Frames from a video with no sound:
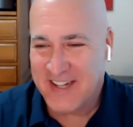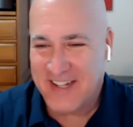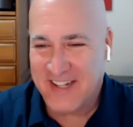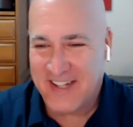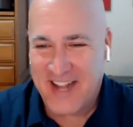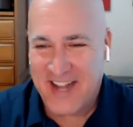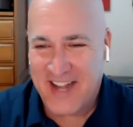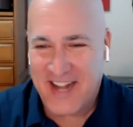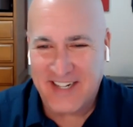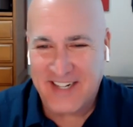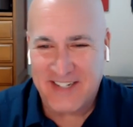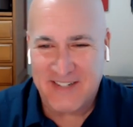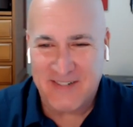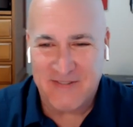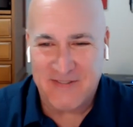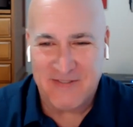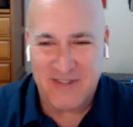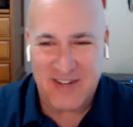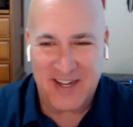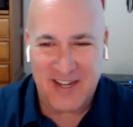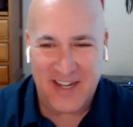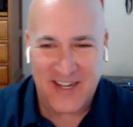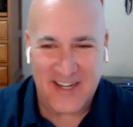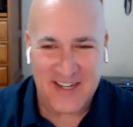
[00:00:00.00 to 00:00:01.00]
lots of
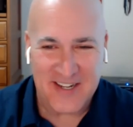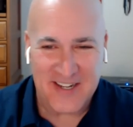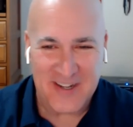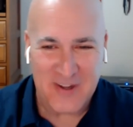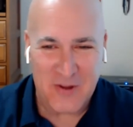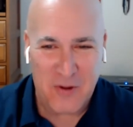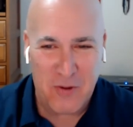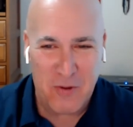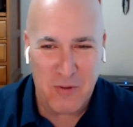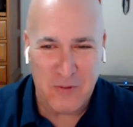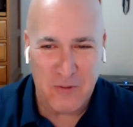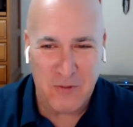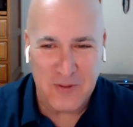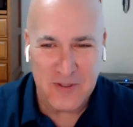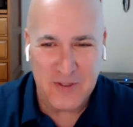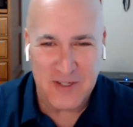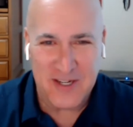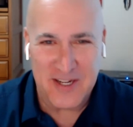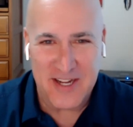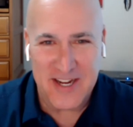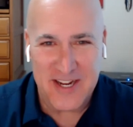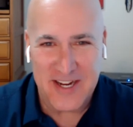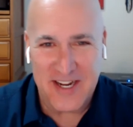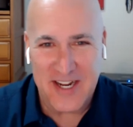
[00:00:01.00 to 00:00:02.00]
uh, goals,
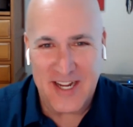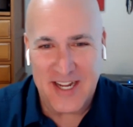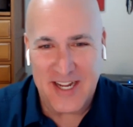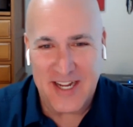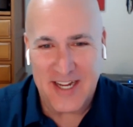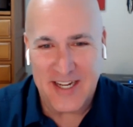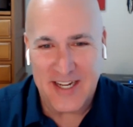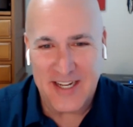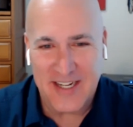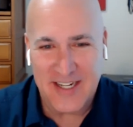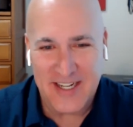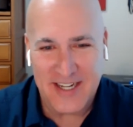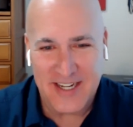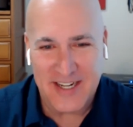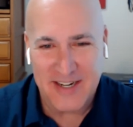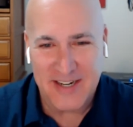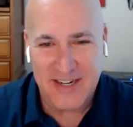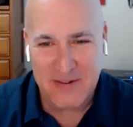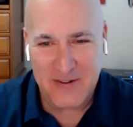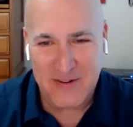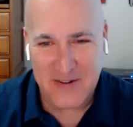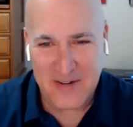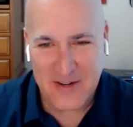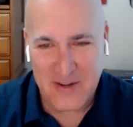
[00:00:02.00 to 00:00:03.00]
and, uh,
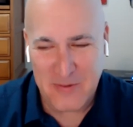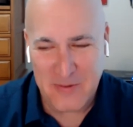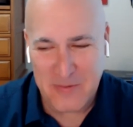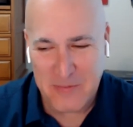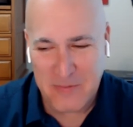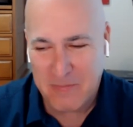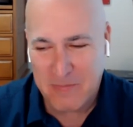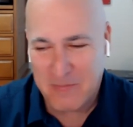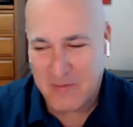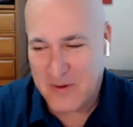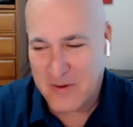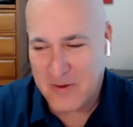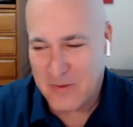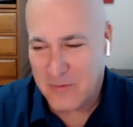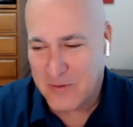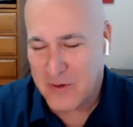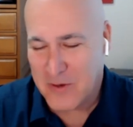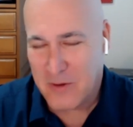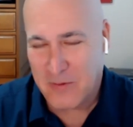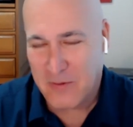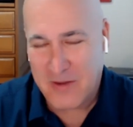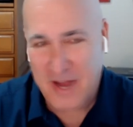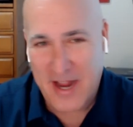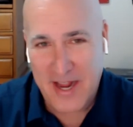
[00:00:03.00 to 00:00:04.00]
and and it was
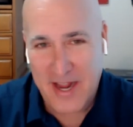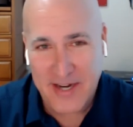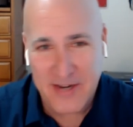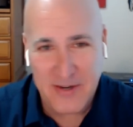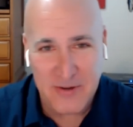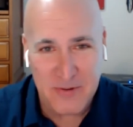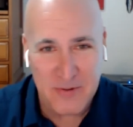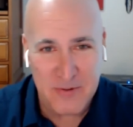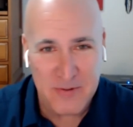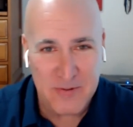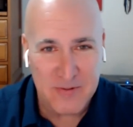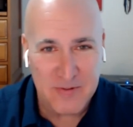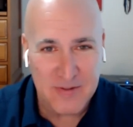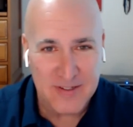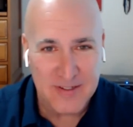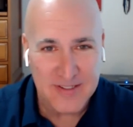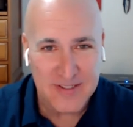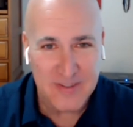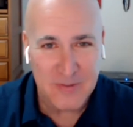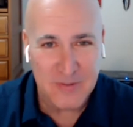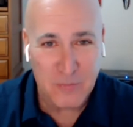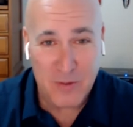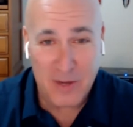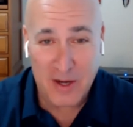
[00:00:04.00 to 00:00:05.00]
all tied to
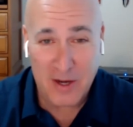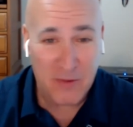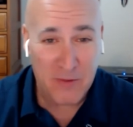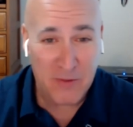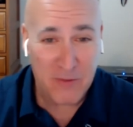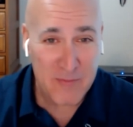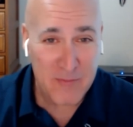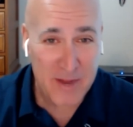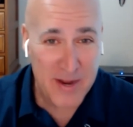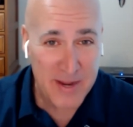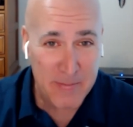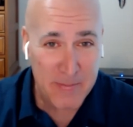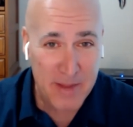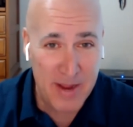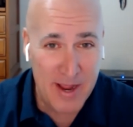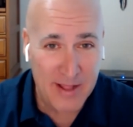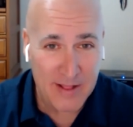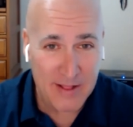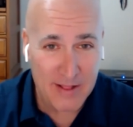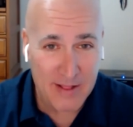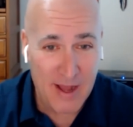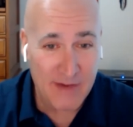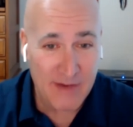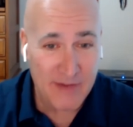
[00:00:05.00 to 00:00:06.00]
what I learned from I A Path,
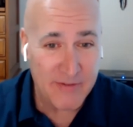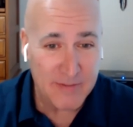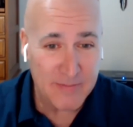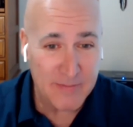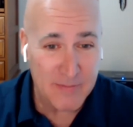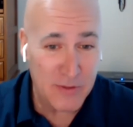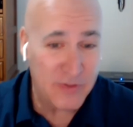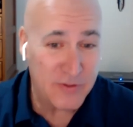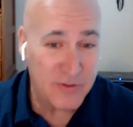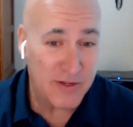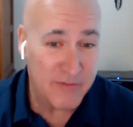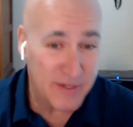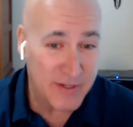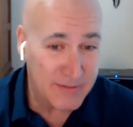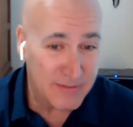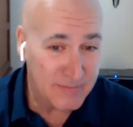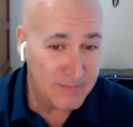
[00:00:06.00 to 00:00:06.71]
a lot of it, most of it.